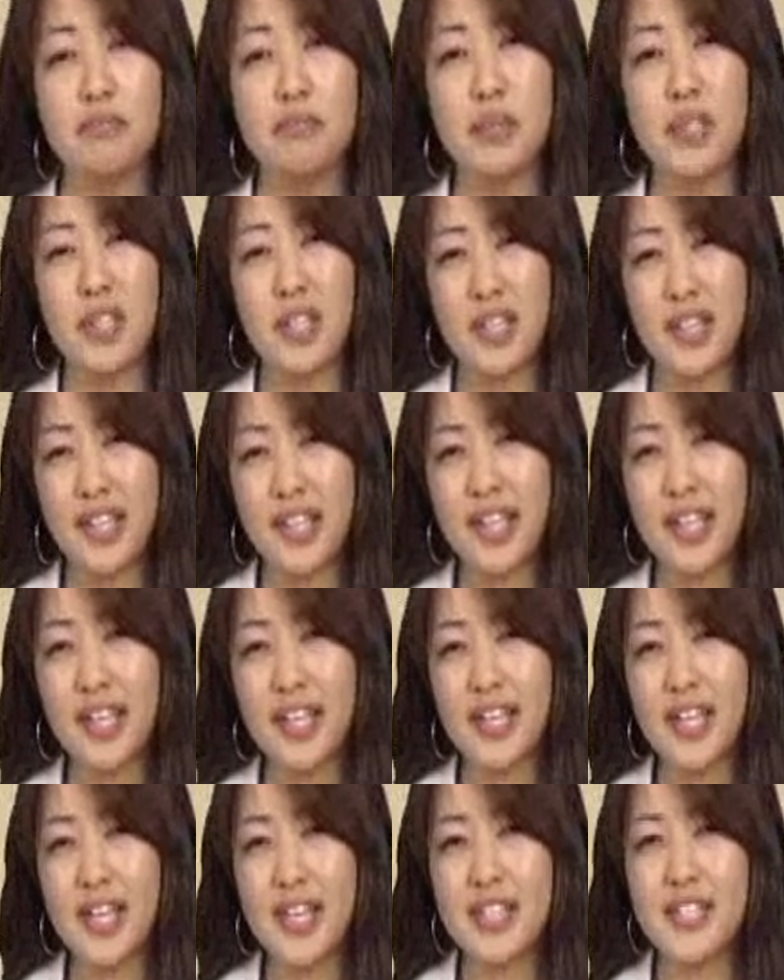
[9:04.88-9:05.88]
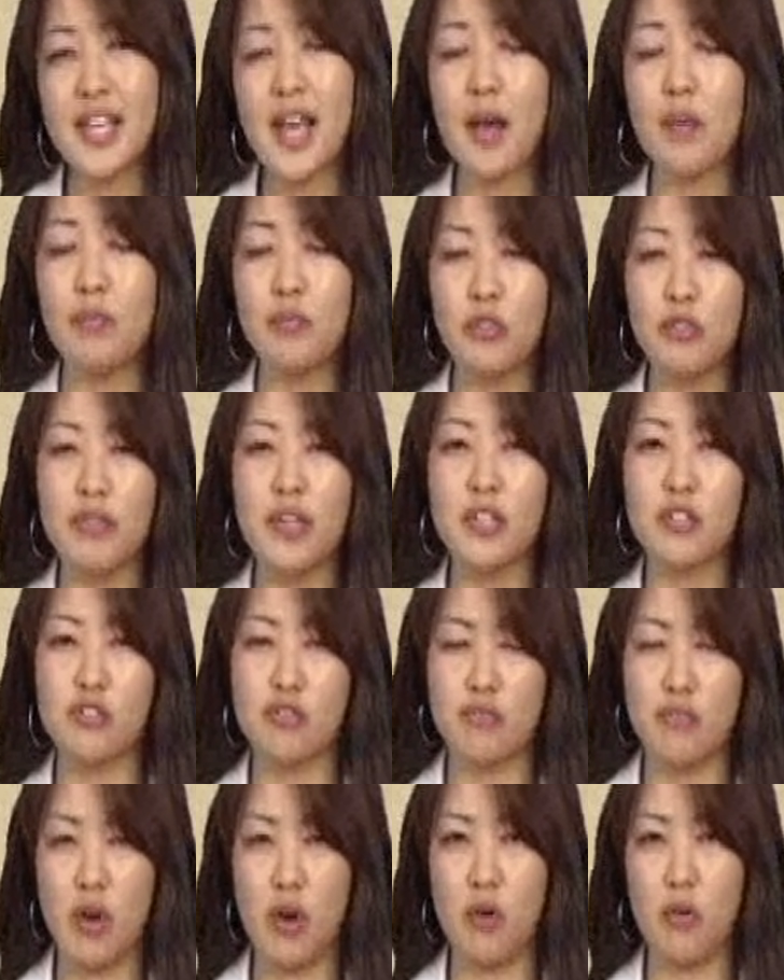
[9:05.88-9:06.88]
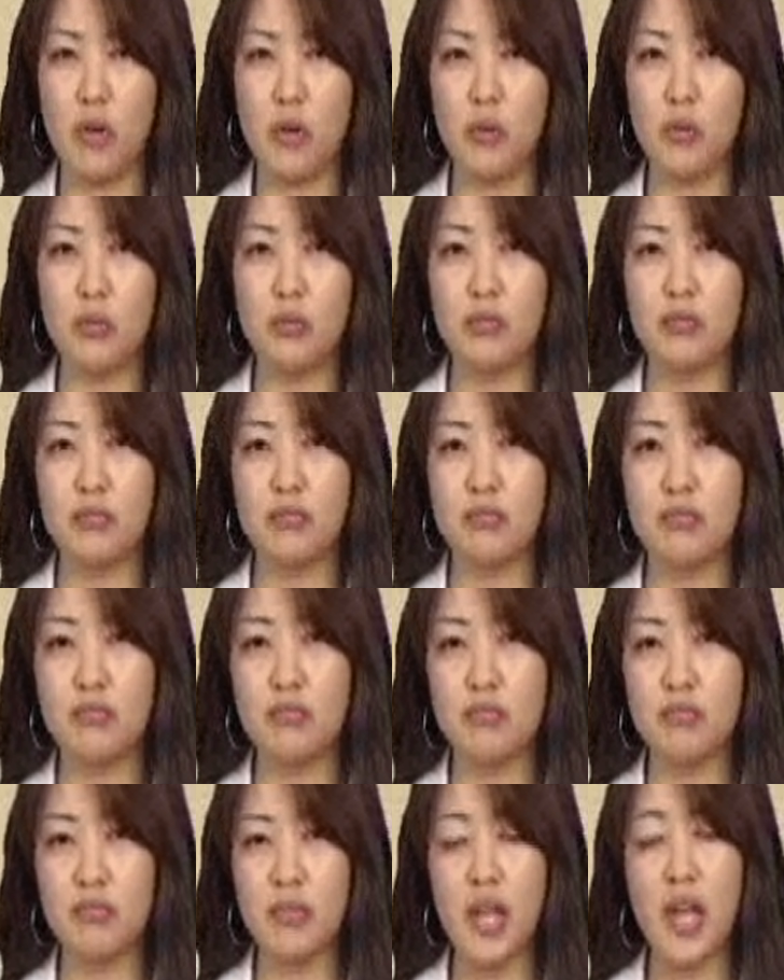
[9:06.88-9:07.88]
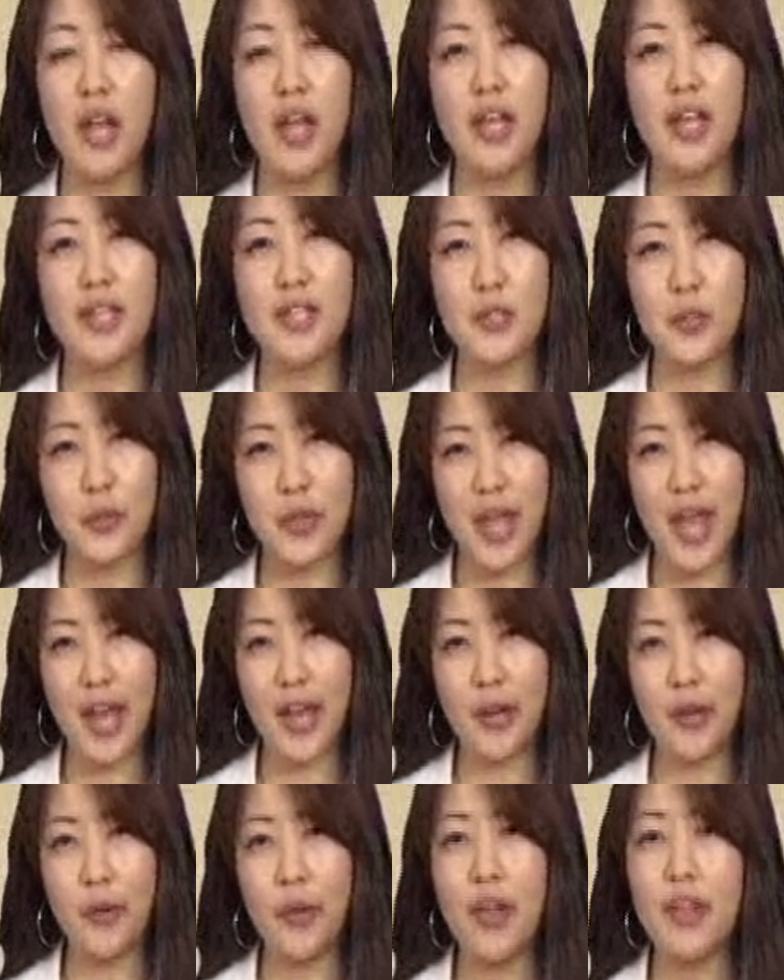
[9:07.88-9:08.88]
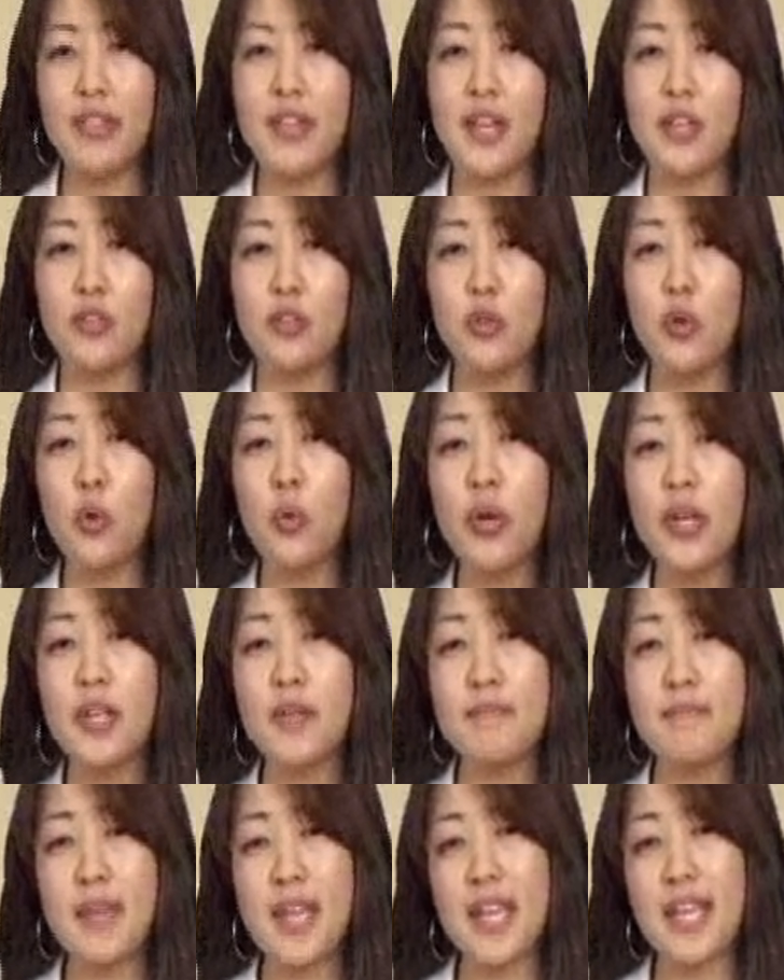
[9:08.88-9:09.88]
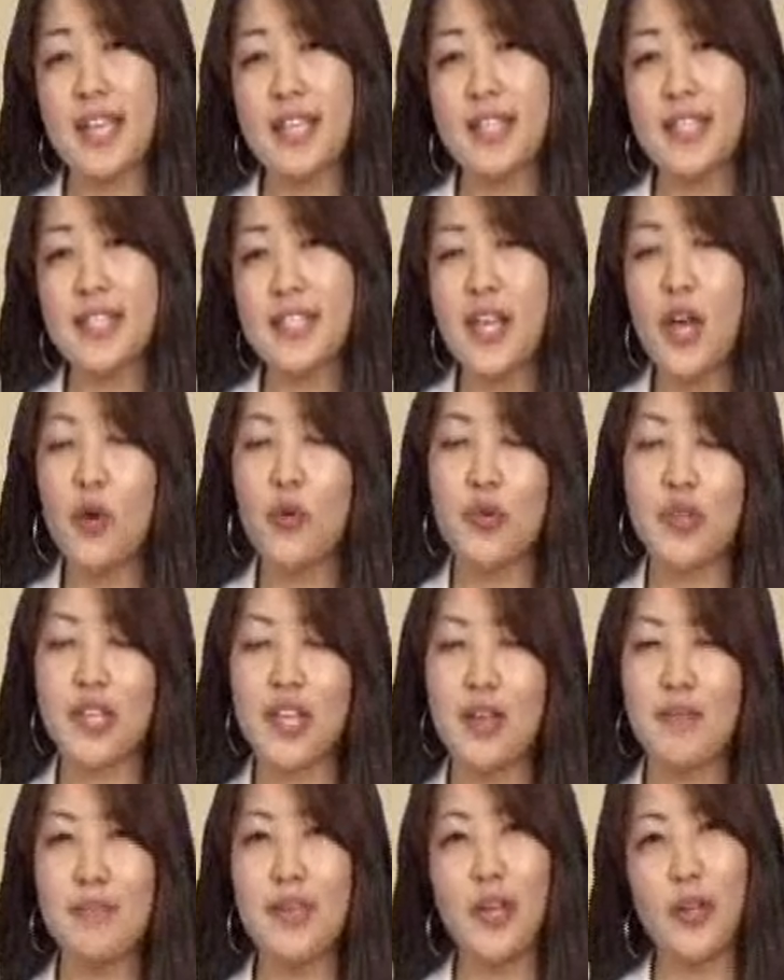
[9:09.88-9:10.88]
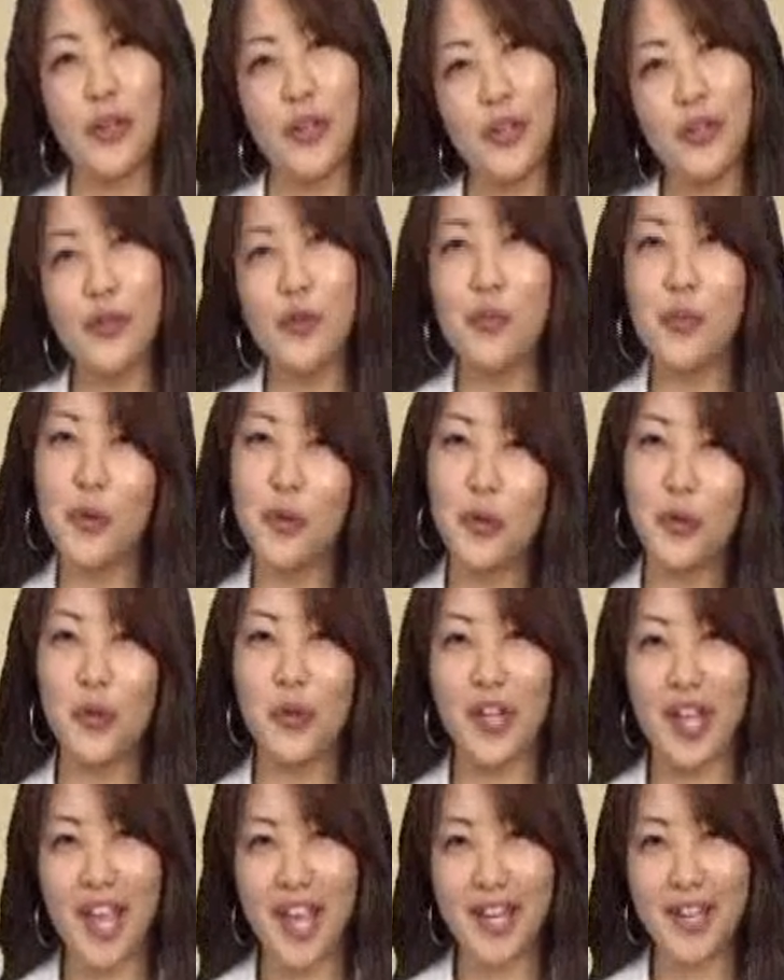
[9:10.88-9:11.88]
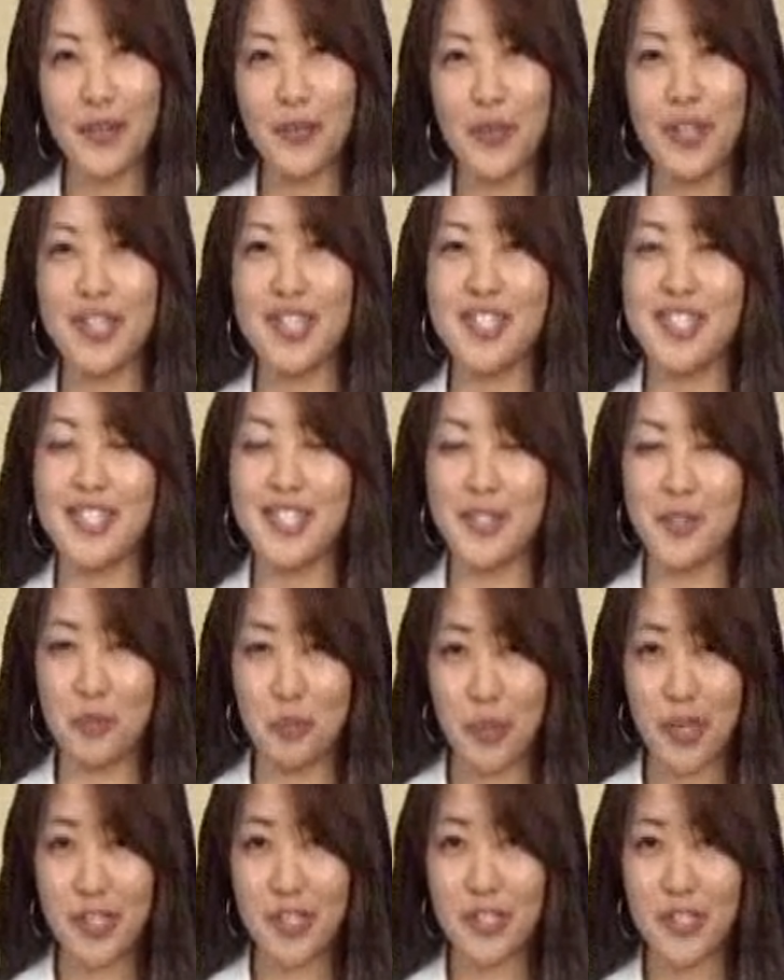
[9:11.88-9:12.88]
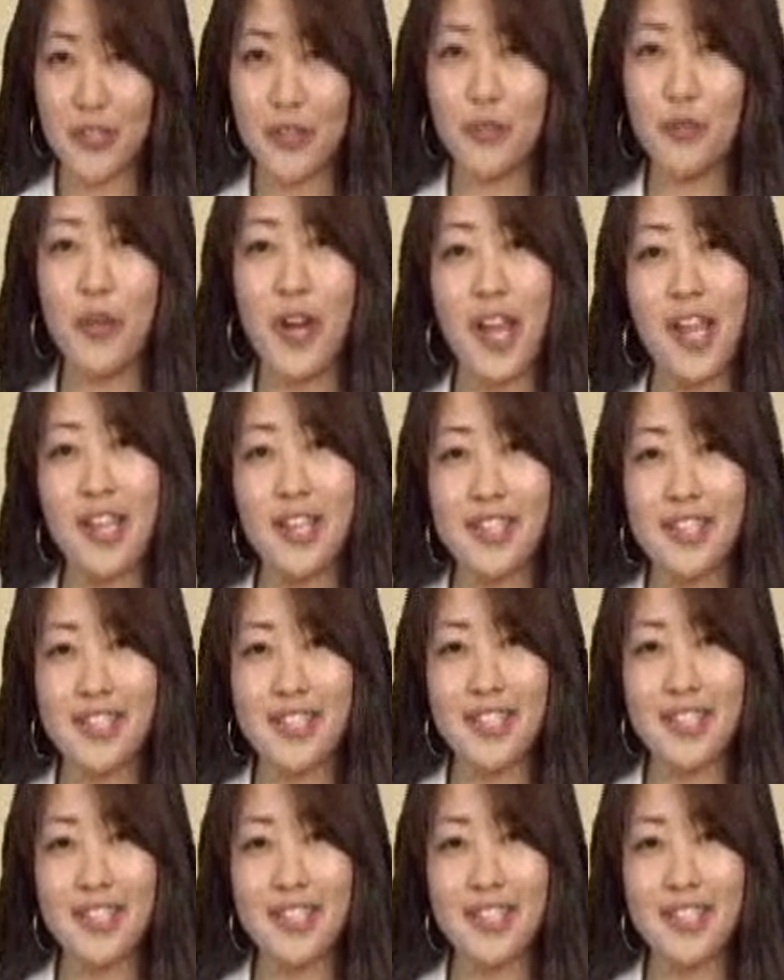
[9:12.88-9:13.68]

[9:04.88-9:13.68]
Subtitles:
but the thing is, I'm moving tomorrow. So now that you know what it means, we can be a little more creative with this expression, right?